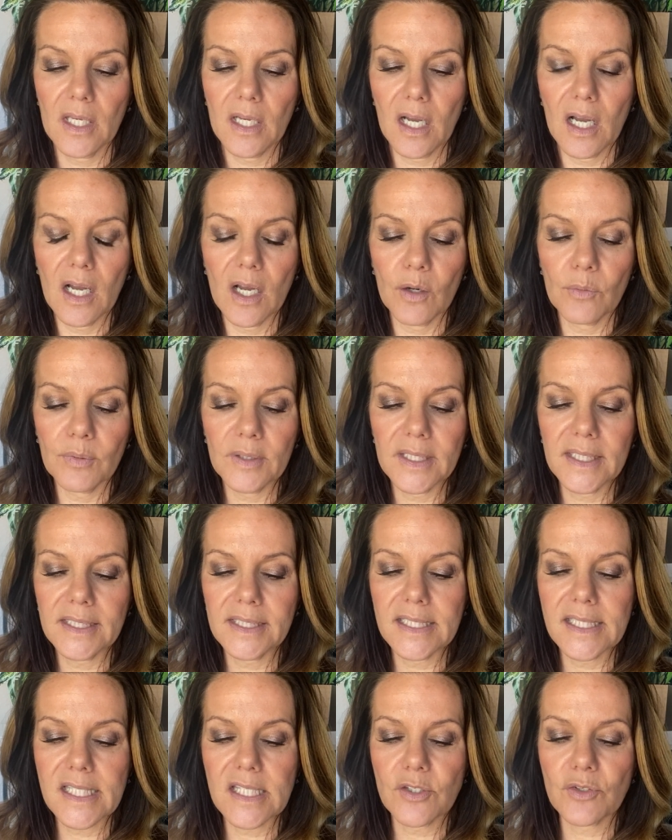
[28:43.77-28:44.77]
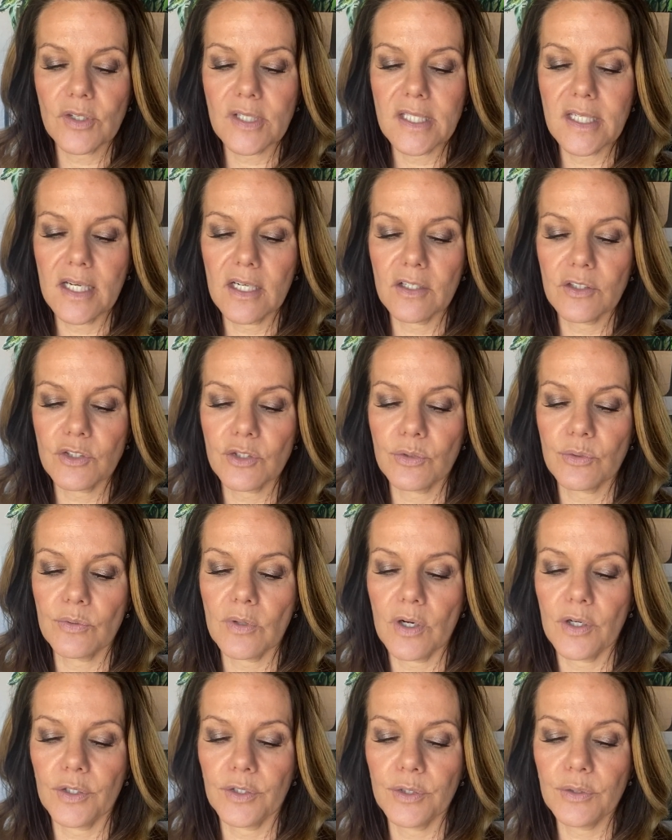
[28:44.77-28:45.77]
Willingness to adhere to
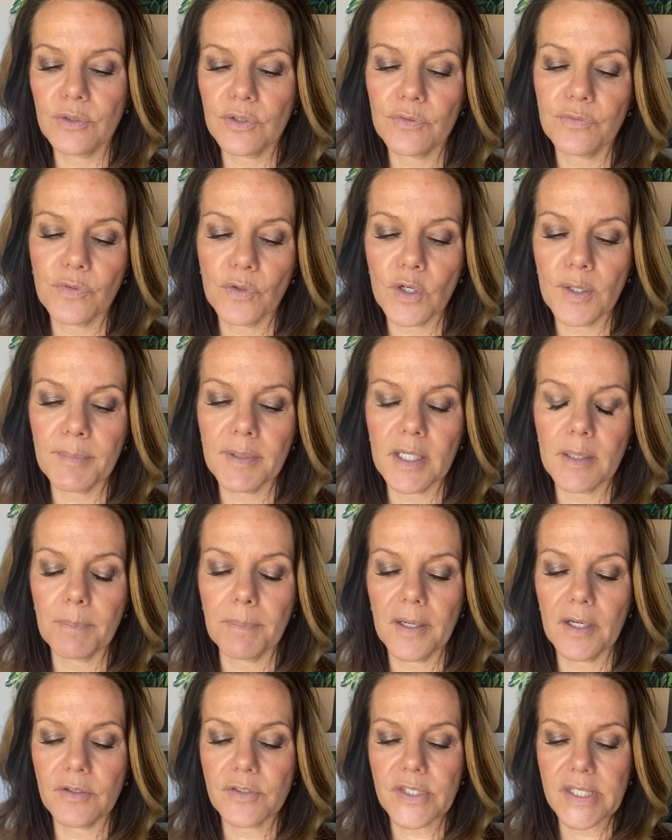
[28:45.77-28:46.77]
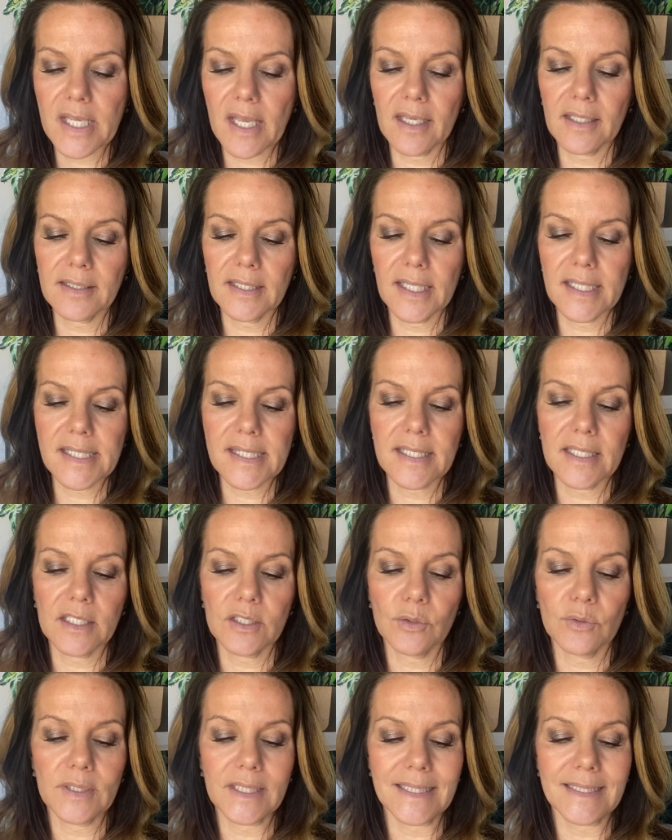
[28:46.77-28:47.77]
our uniform and appearance guidelines,
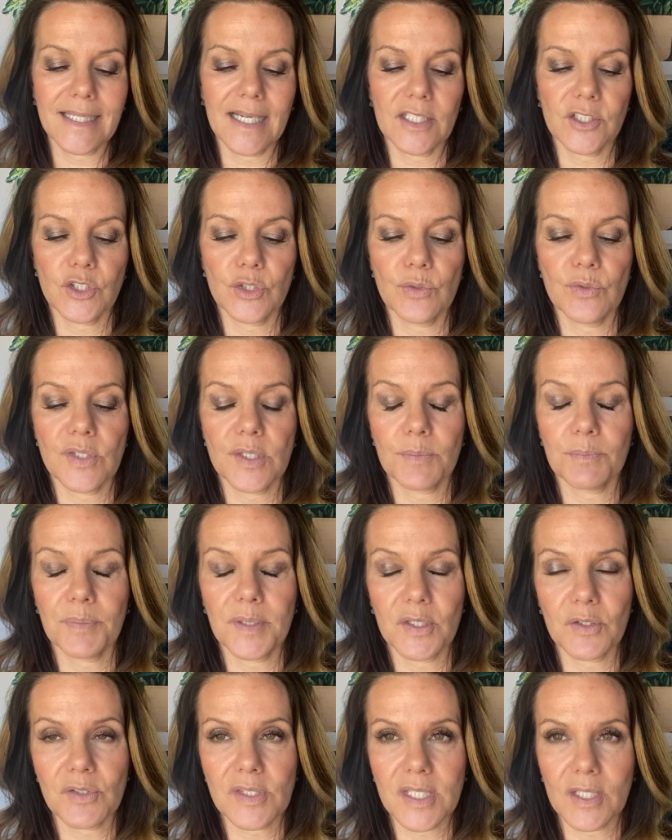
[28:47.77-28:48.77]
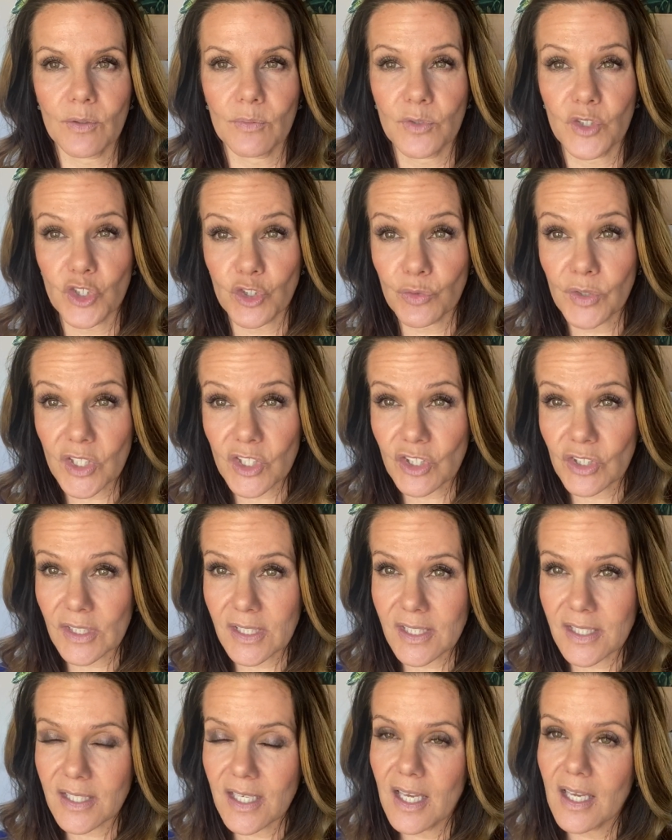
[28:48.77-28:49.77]
including tattoos and piercing
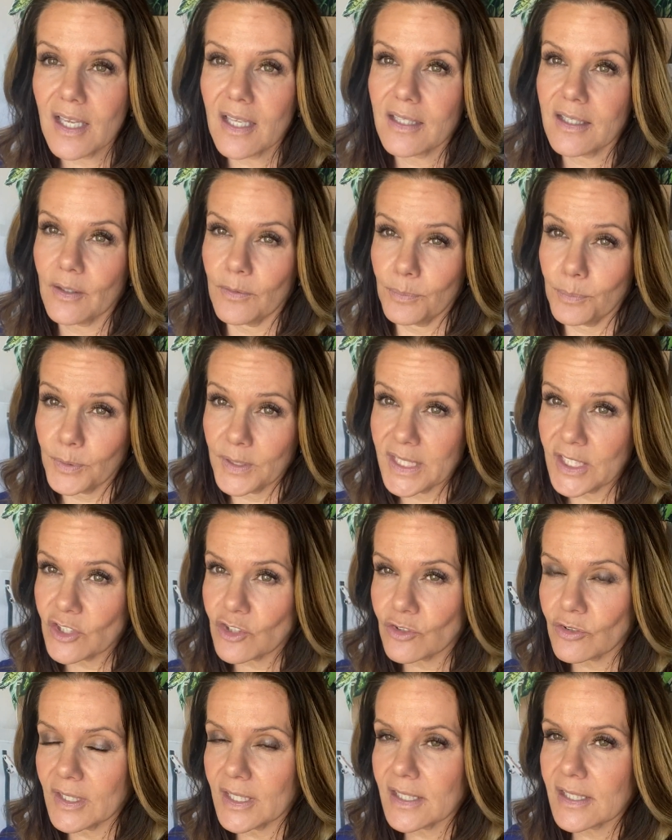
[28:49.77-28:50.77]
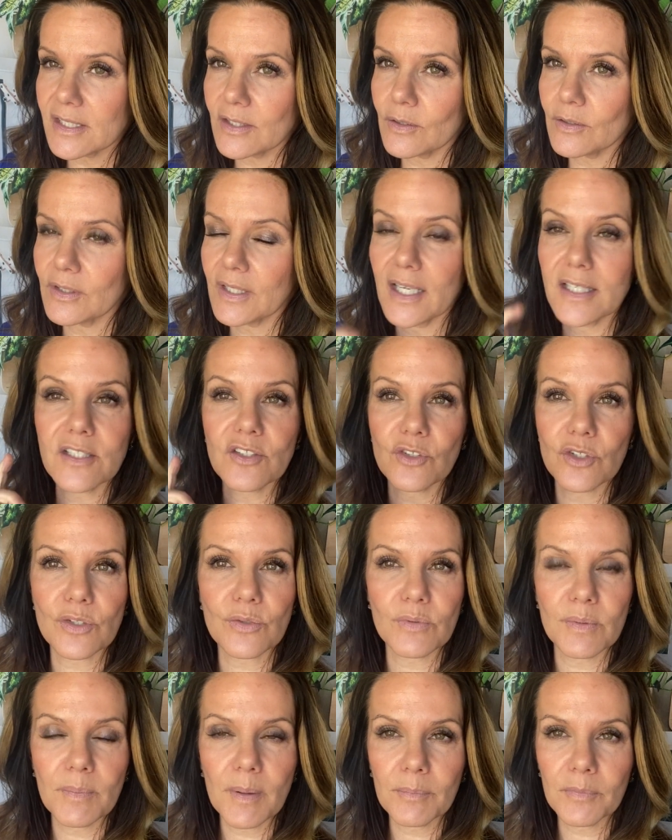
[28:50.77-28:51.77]
restrictions. They're pretty strict, so guys, just
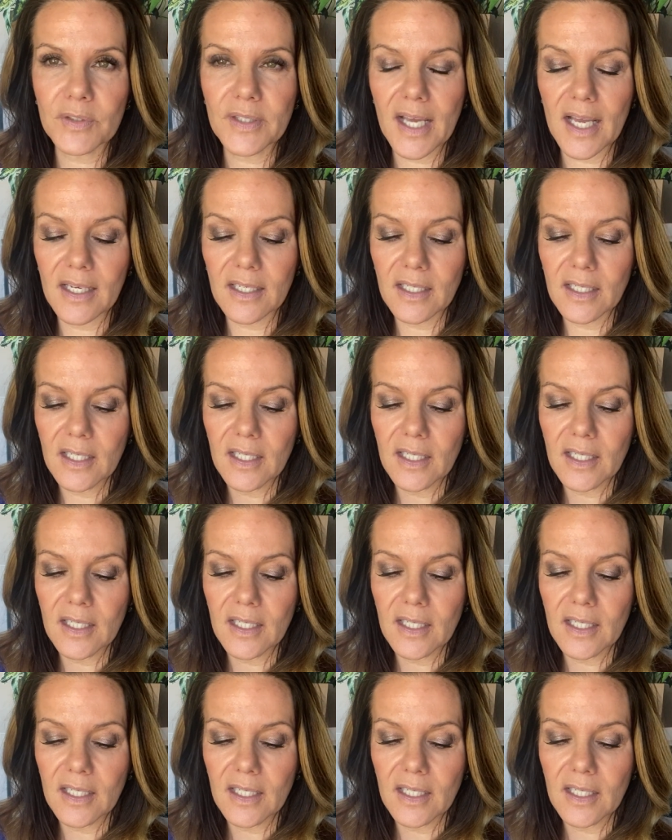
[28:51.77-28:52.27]
remember that.